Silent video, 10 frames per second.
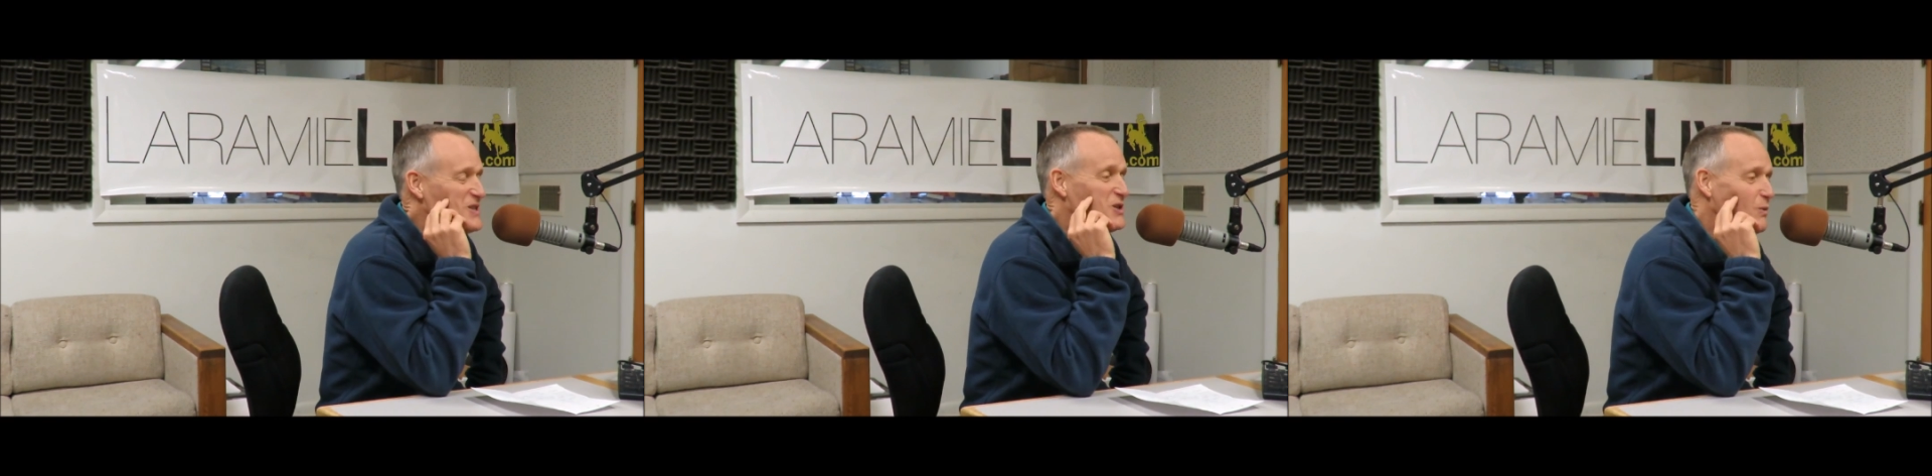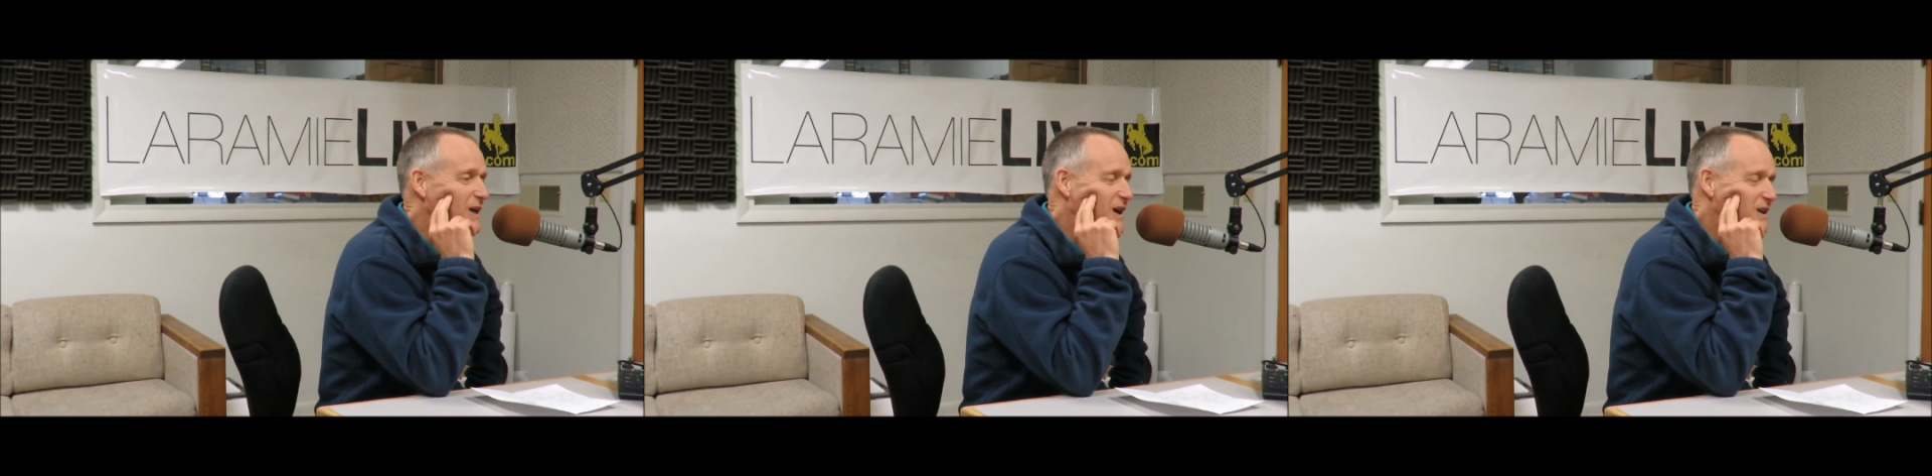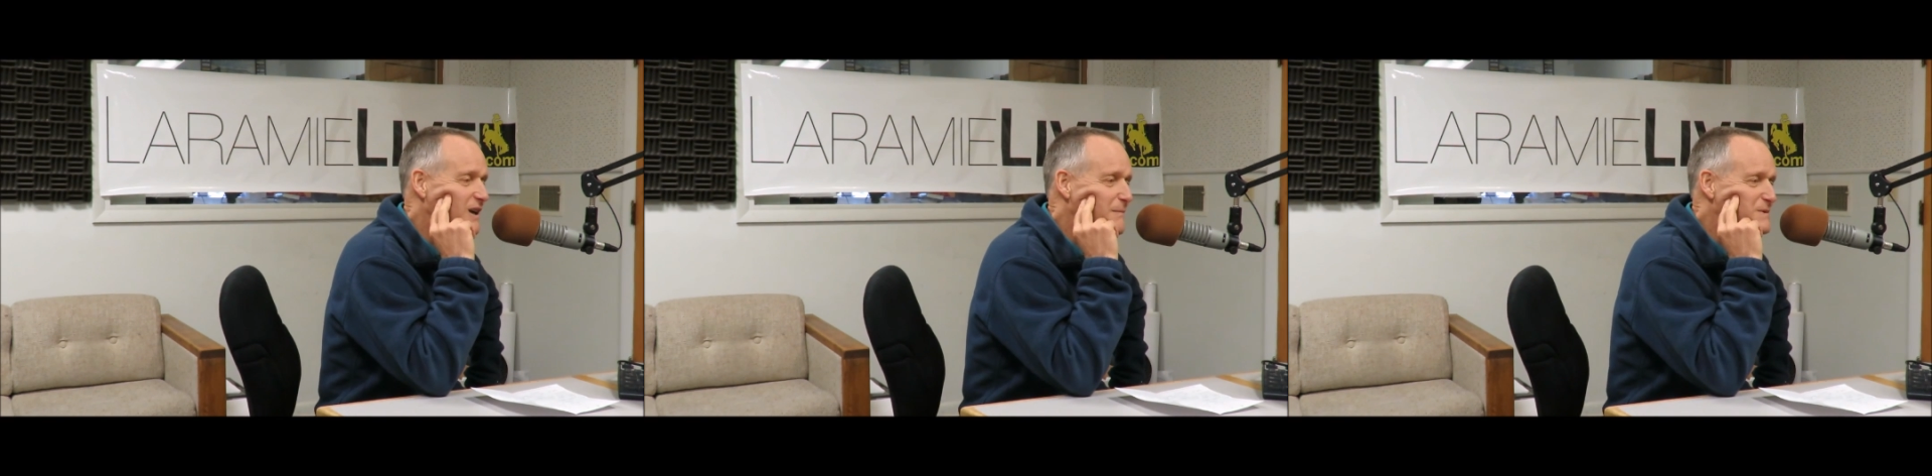So we
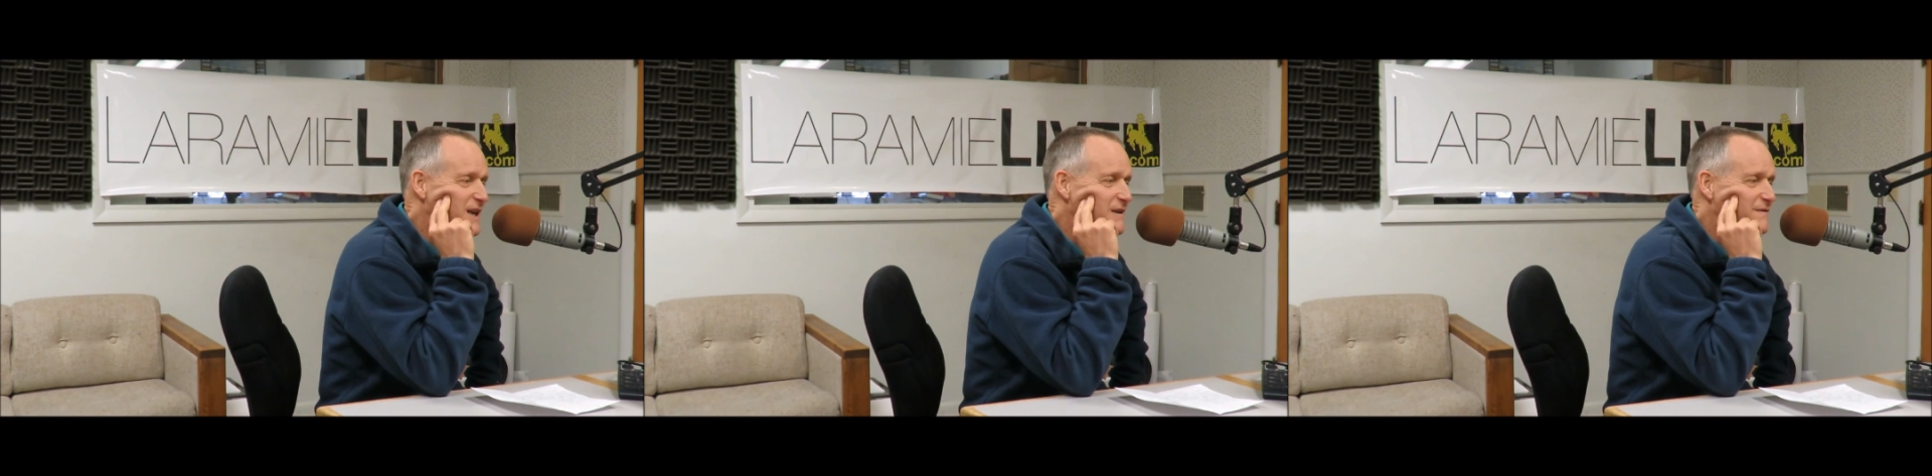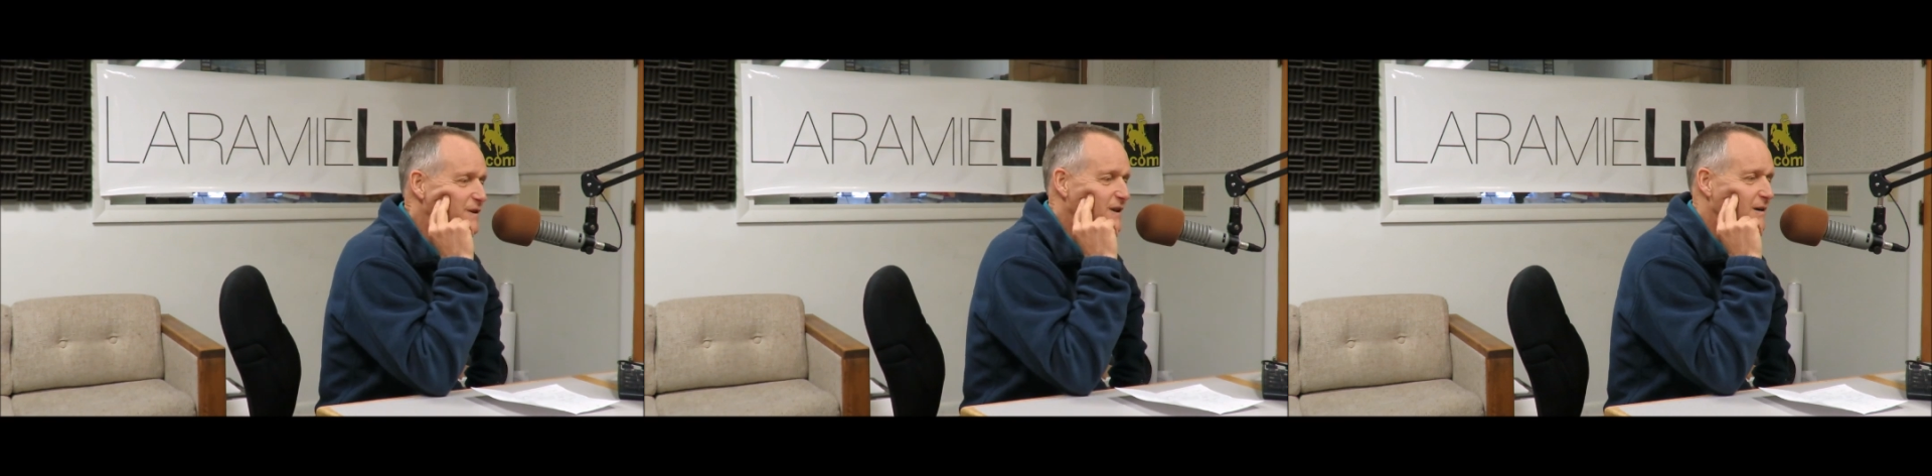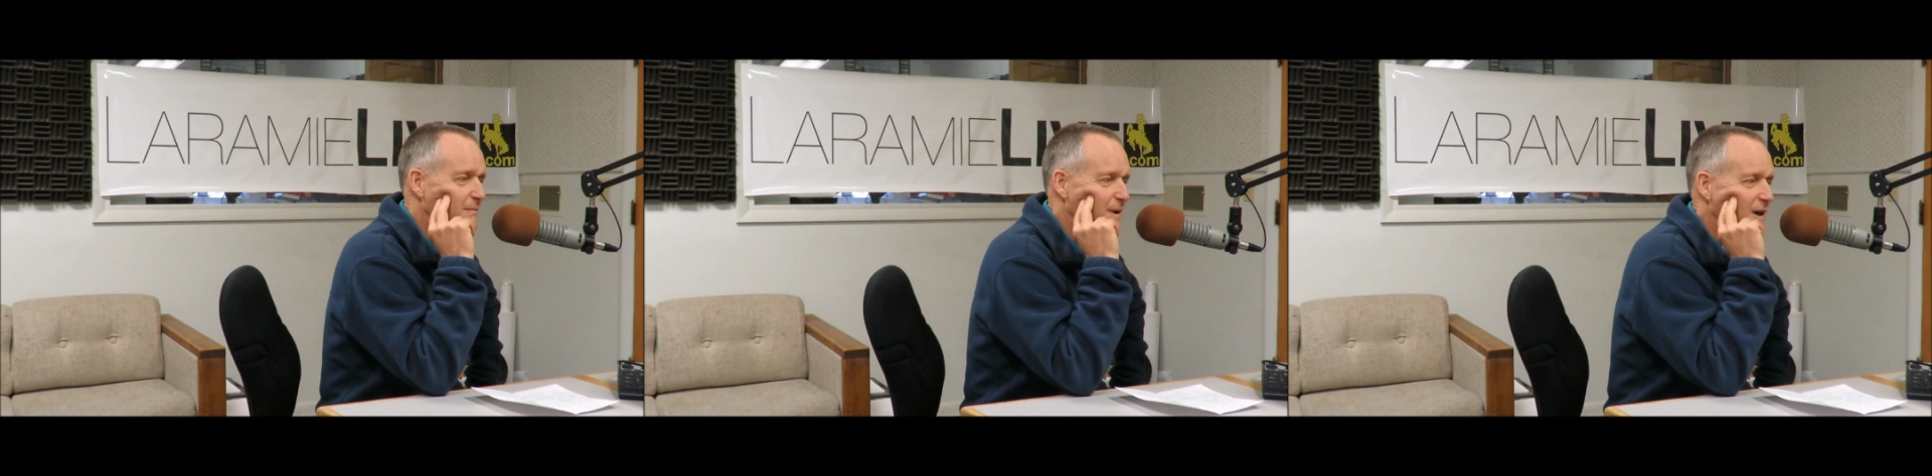got an update
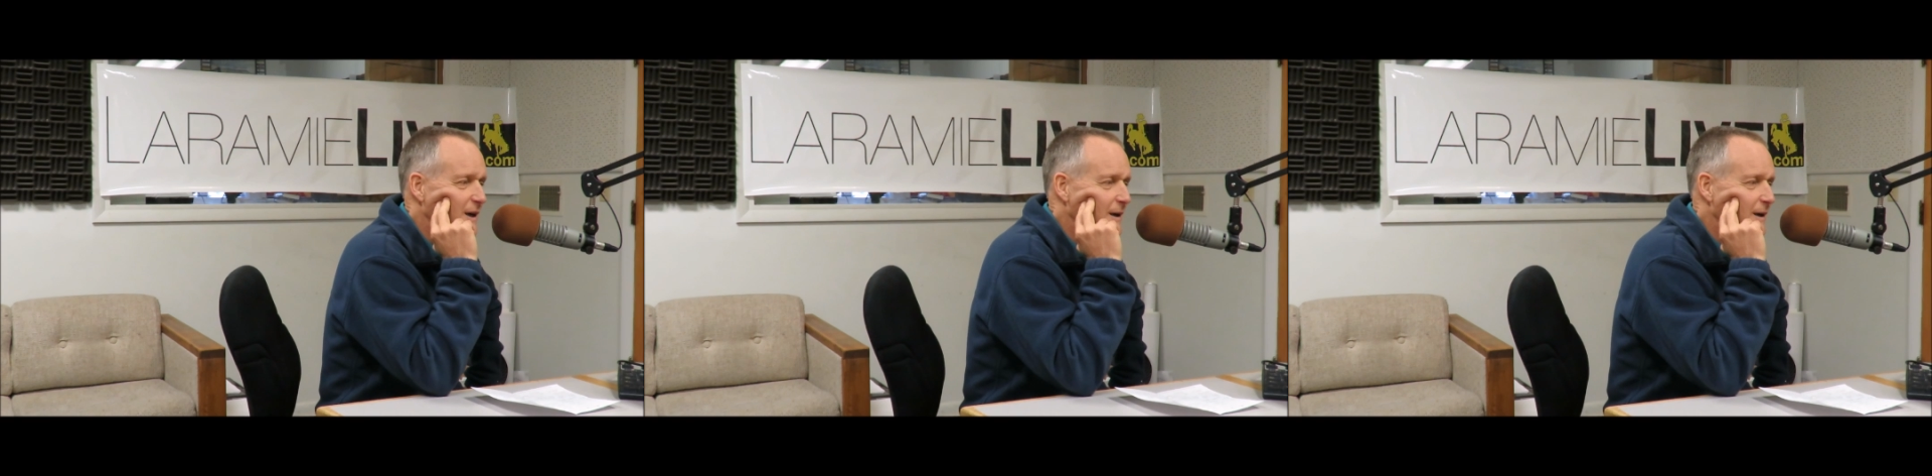from